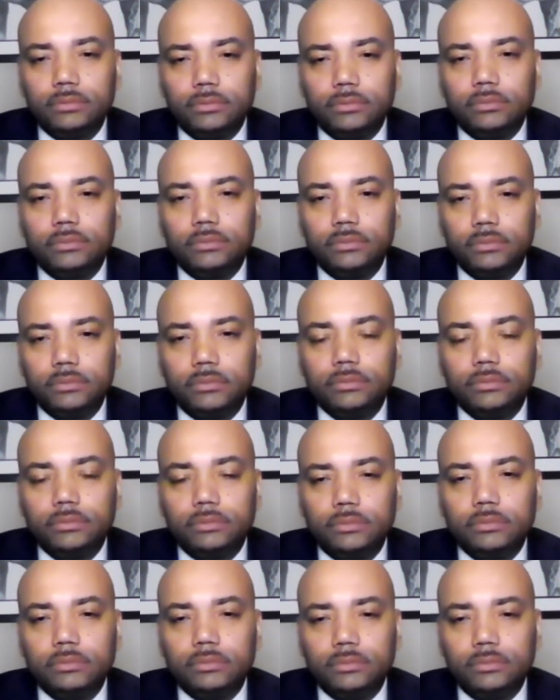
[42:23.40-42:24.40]

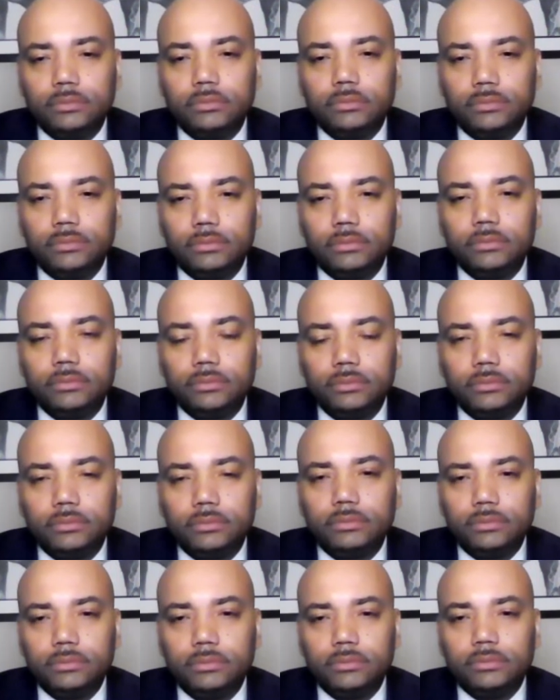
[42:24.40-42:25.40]

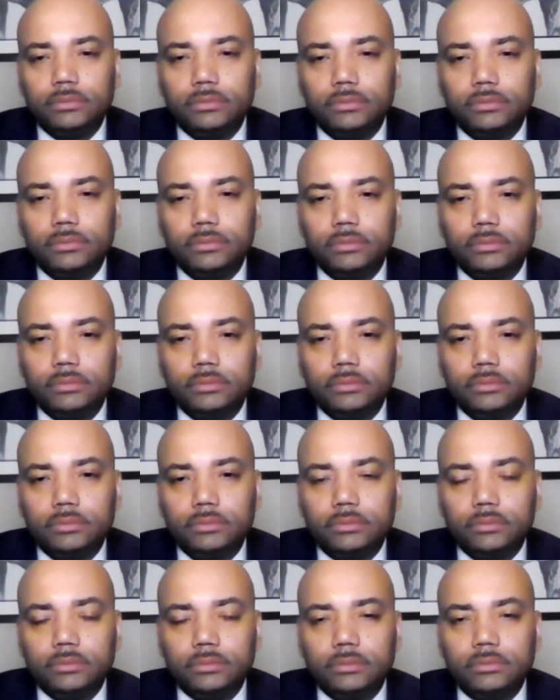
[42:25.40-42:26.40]

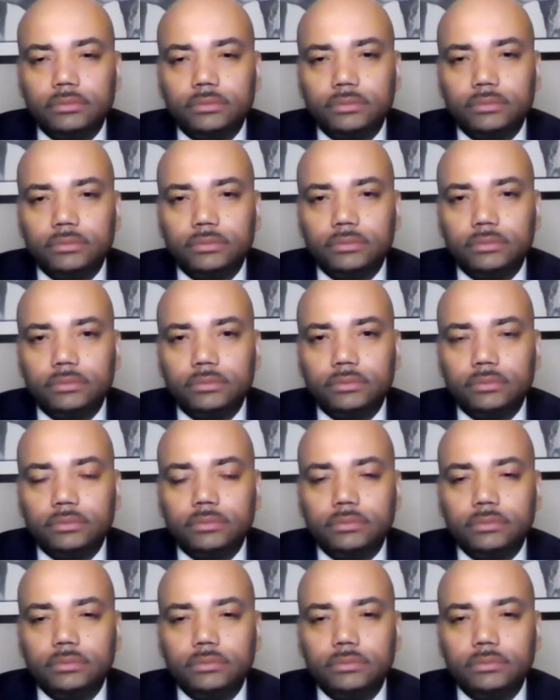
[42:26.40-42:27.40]

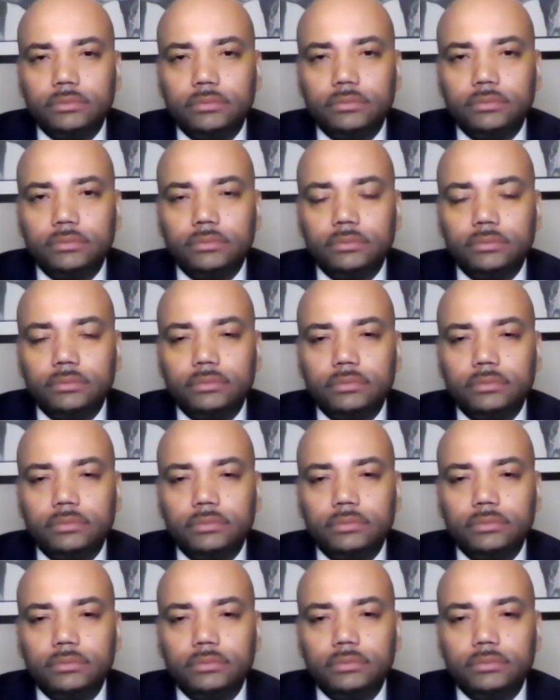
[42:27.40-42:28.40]

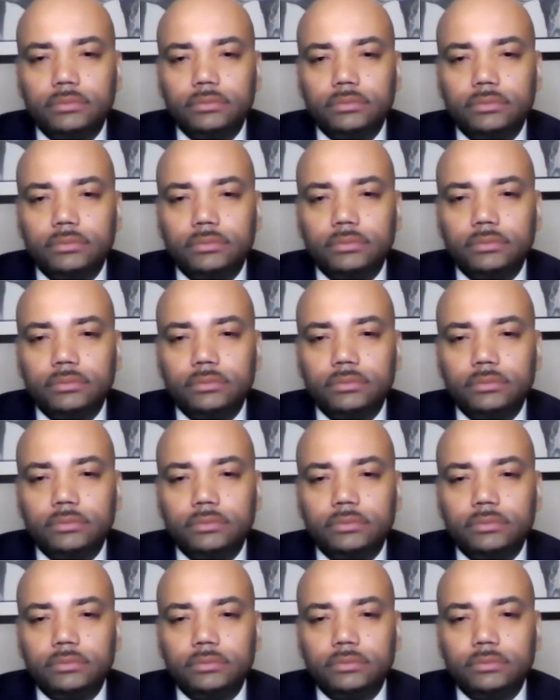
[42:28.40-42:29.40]

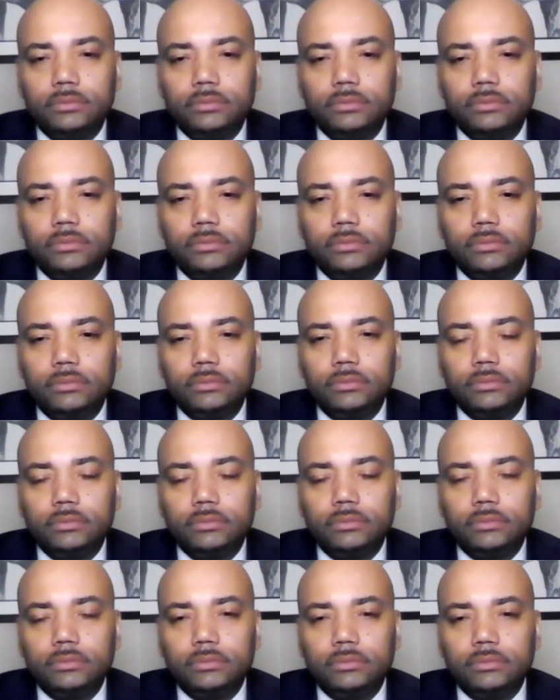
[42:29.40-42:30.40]

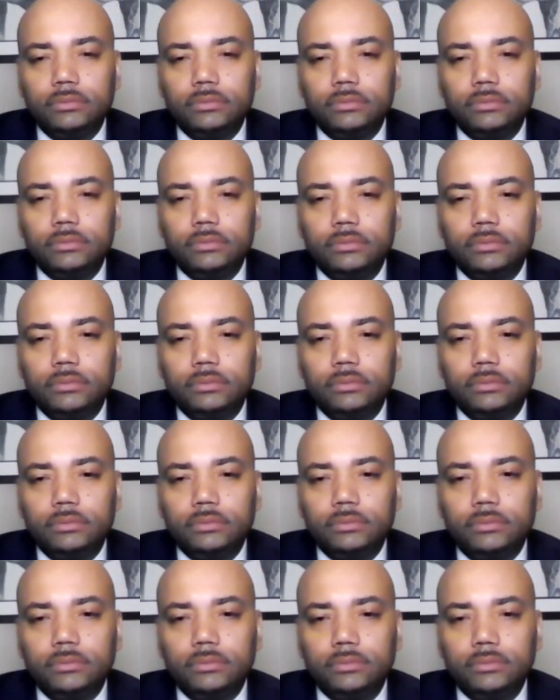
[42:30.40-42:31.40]
This person isn't speaking.